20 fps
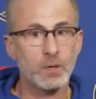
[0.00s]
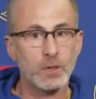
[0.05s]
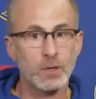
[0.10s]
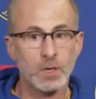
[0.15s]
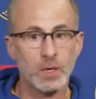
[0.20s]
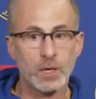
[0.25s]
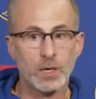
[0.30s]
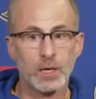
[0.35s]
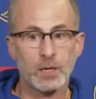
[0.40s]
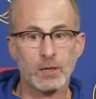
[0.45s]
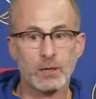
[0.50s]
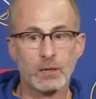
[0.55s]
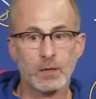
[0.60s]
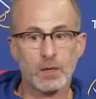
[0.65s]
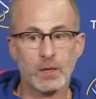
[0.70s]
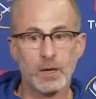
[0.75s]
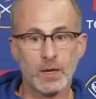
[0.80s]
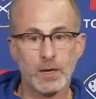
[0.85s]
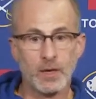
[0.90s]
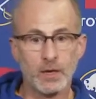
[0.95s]
and
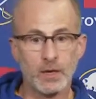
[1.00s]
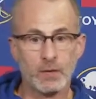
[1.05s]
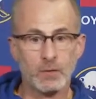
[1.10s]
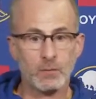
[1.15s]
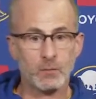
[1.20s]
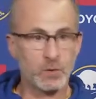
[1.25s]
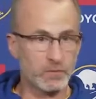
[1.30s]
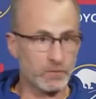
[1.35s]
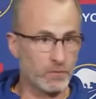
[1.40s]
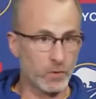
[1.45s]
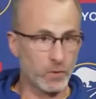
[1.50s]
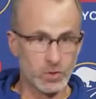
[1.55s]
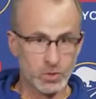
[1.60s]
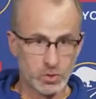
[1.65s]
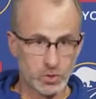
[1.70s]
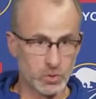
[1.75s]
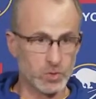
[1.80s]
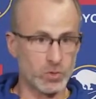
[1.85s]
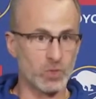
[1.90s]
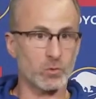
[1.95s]
refocus
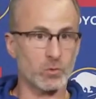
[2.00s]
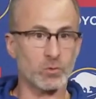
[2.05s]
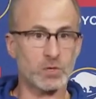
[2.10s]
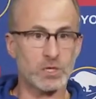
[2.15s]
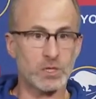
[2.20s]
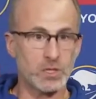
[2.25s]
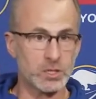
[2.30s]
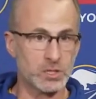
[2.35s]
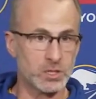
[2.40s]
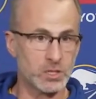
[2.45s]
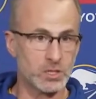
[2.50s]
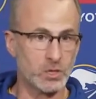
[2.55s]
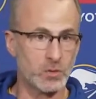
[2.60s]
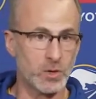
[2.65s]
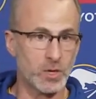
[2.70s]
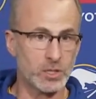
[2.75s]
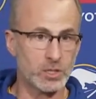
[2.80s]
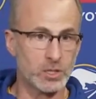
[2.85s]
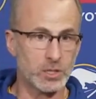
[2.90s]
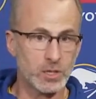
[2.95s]
so you could read the
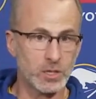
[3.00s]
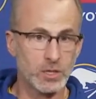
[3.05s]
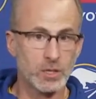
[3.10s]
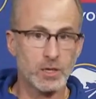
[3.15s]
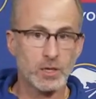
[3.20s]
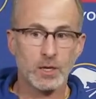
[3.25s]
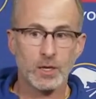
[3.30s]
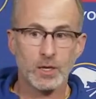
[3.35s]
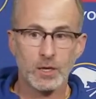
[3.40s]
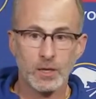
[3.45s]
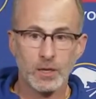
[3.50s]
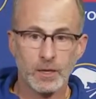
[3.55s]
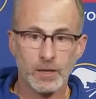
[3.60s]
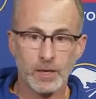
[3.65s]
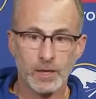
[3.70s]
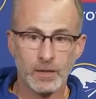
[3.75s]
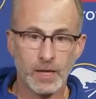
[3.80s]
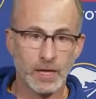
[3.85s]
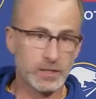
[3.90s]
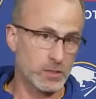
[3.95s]
situation?
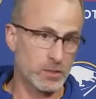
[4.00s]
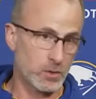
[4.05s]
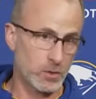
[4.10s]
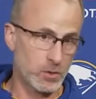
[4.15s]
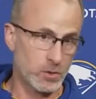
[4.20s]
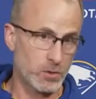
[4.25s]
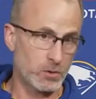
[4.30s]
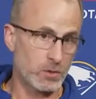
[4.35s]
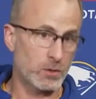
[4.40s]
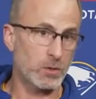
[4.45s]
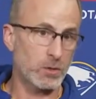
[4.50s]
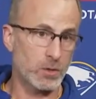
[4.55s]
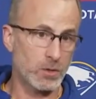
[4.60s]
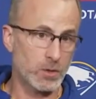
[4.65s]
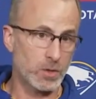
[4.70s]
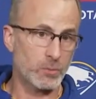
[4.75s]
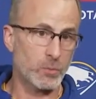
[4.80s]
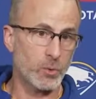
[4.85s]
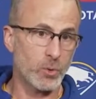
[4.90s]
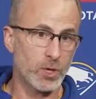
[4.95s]
And that's a
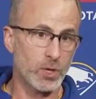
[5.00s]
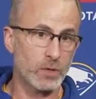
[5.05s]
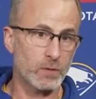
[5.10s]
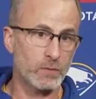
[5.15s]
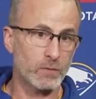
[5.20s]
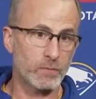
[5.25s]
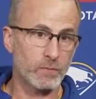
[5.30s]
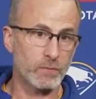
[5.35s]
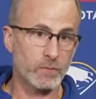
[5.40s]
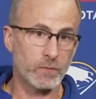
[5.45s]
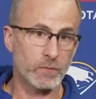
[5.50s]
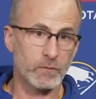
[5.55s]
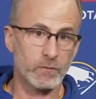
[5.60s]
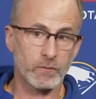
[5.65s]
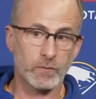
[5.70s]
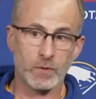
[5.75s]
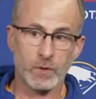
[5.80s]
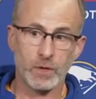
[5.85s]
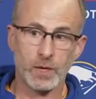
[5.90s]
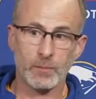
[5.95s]
learning point
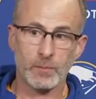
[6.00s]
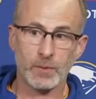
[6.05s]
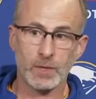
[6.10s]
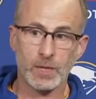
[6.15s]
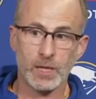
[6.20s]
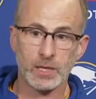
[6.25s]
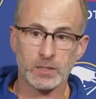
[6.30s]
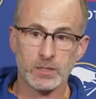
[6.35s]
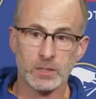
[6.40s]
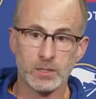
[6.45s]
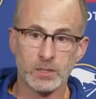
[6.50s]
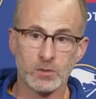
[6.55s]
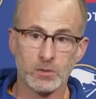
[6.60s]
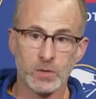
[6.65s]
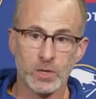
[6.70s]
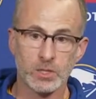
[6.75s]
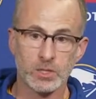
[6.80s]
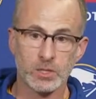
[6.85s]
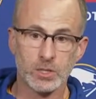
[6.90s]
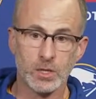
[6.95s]
for him in that
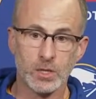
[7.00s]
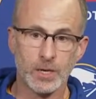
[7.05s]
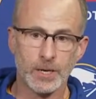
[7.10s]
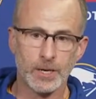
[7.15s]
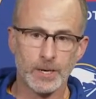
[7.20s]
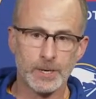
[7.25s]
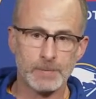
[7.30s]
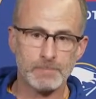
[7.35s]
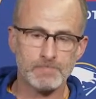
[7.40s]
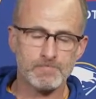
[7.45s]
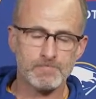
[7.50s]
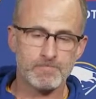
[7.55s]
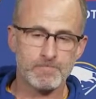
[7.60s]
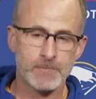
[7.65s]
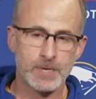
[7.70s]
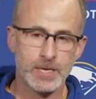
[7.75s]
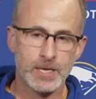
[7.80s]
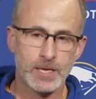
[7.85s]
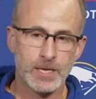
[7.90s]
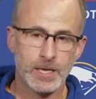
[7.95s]
situation.
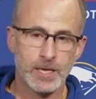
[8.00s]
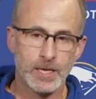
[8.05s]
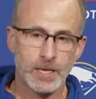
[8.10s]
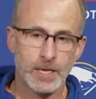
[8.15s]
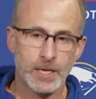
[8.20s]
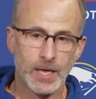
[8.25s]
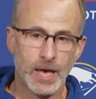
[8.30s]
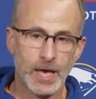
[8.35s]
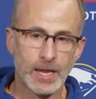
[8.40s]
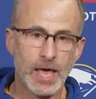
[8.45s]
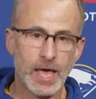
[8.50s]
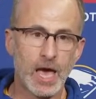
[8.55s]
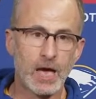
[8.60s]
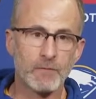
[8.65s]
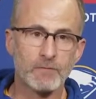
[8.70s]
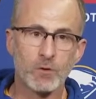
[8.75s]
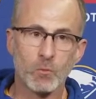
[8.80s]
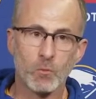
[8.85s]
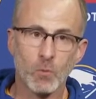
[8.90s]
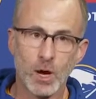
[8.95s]
I'd have
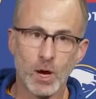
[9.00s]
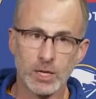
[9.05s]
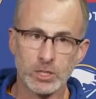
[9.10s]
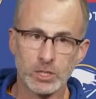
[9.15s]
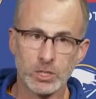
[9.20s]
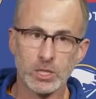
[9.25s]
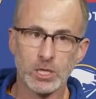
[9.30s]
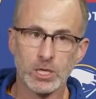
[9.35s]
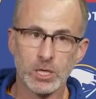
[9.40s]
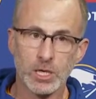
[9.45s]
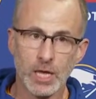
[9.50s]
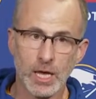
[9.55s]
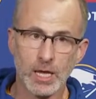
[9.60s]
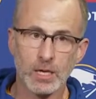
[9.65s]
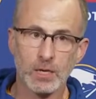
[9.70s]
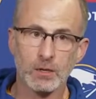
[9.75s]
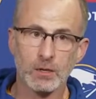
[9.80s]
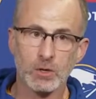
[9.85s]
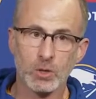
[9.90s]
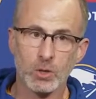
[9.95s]
to watch it
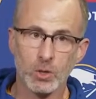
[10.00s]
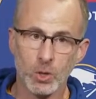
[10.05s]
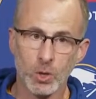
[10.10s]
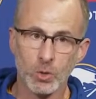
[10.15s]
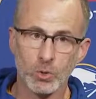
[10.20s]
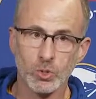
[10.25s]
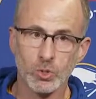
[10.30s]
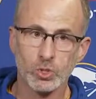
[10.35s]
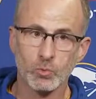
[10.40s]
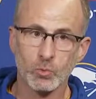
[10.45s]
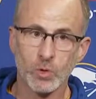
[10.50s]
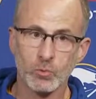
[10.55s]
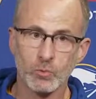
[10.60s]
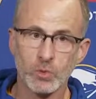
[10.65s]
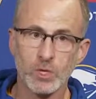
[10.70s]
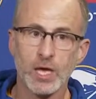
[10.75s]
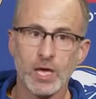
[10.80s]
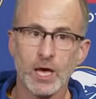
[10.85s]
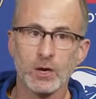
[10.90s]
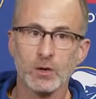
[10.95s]
again close. When
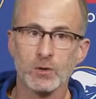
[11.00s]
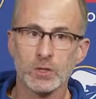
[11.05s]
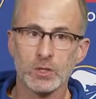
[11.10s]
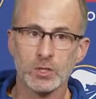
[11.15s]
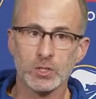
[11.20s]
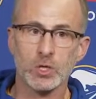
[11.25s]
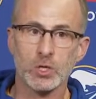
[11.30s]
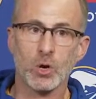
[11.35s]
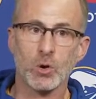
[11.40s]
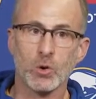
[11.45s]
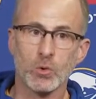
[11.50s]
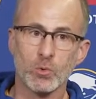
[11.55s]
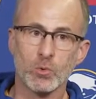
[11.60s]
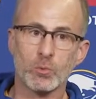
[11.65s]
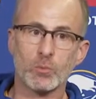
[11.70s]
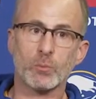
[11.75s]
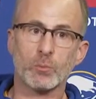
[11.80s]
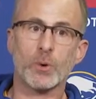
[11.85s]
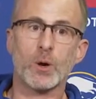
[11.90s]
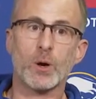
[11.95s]
we entered the zone,
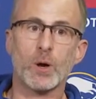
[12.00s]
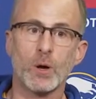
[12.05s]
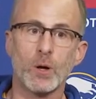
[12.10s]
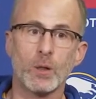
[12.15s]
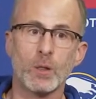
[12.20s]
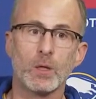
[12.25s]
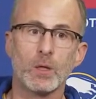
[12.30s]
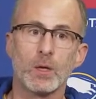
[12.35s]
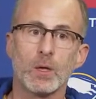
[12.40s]
Paul,